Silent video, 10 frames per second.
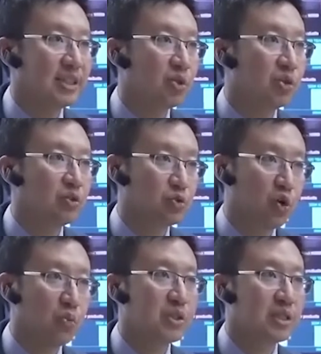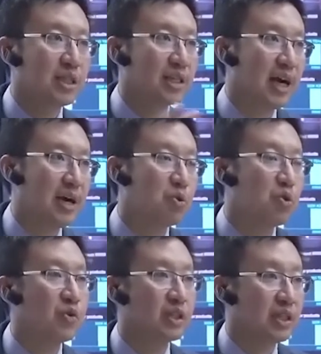They don't need to copy the data,
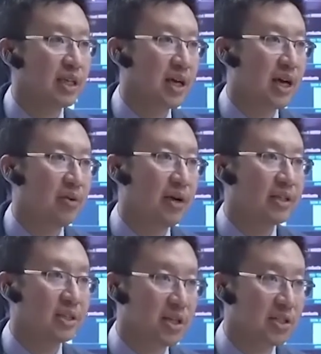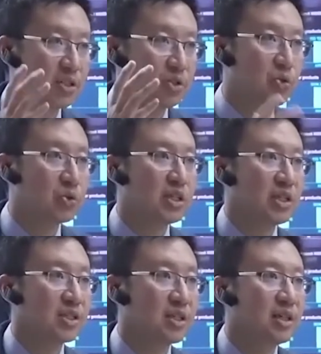moving the data, right? They just use
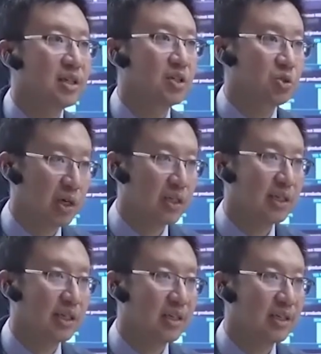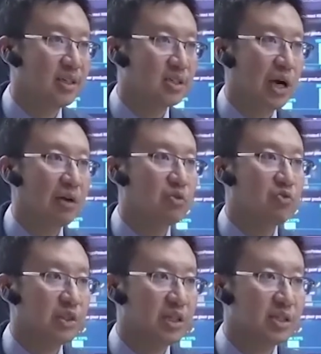it directly. So after
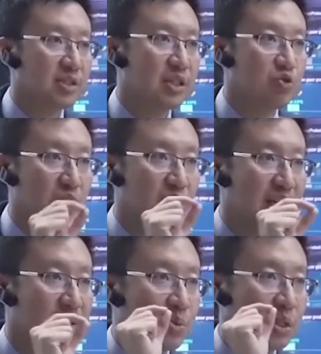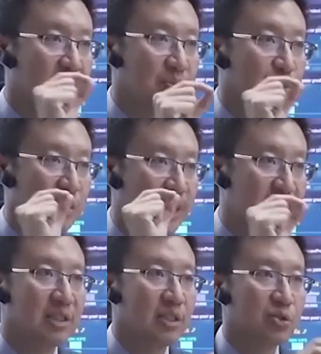finishes, they rename the product
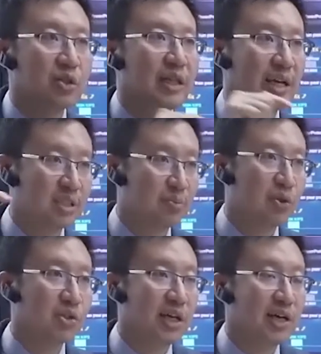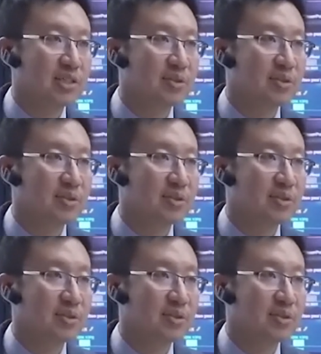to the next process.